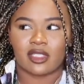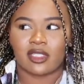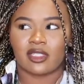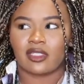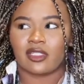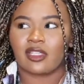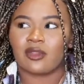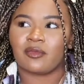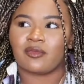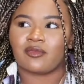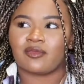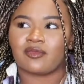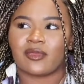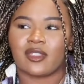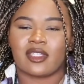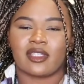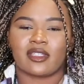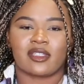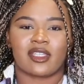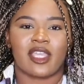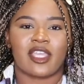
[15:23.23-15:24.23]
And
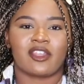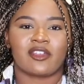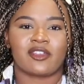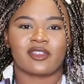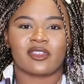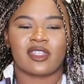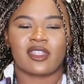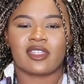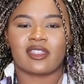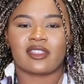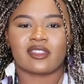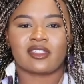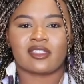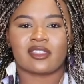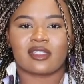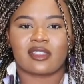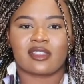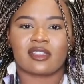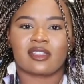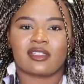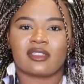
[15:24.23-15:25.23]
they cater things
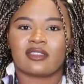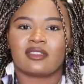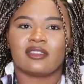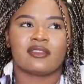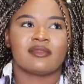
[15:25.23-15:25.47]
to